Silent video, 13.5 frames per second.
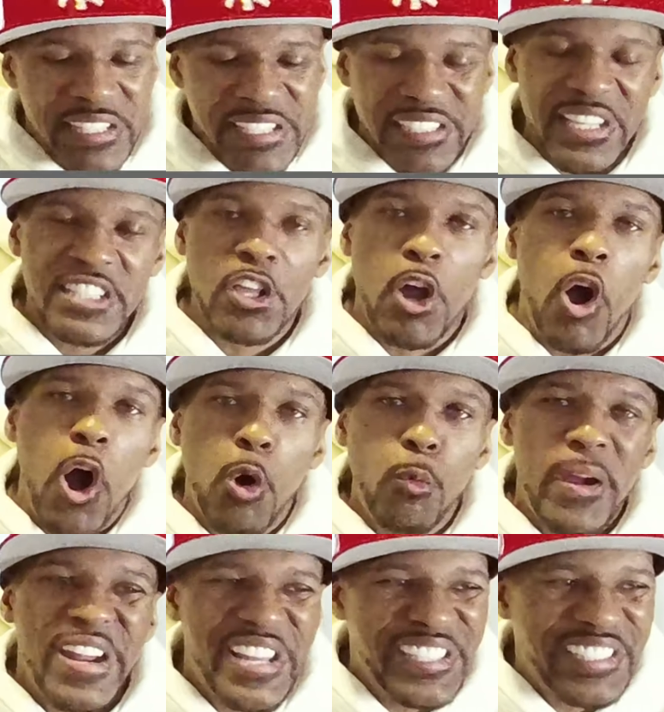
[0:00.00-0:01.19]
the
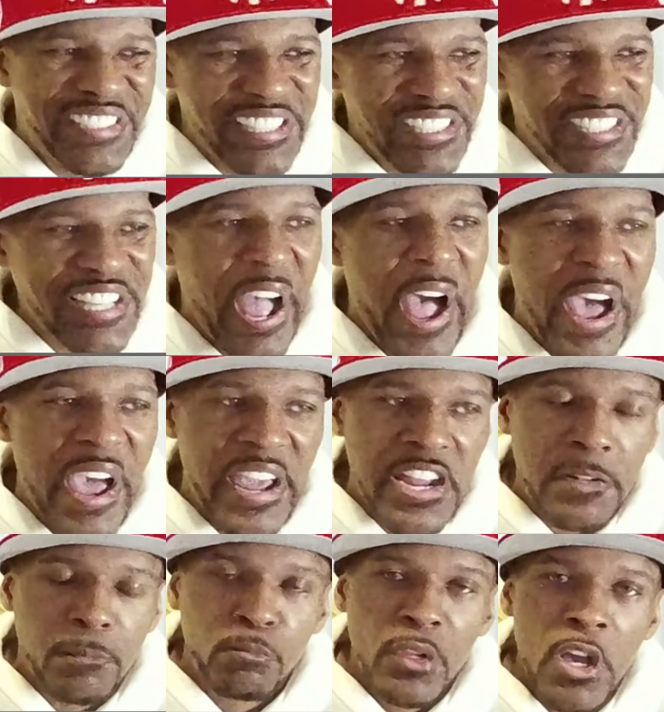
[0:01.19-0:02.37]
hardware is
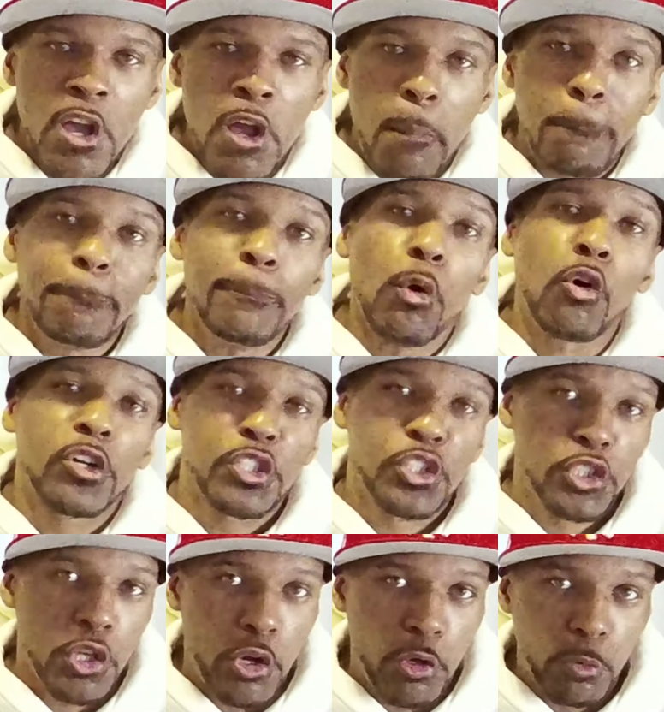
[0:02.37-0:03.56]
designed more
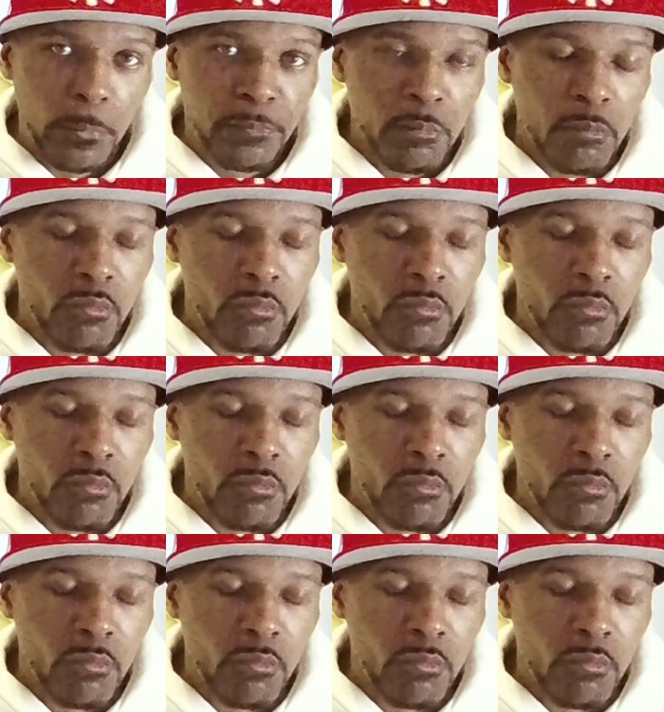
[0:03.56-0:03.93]
so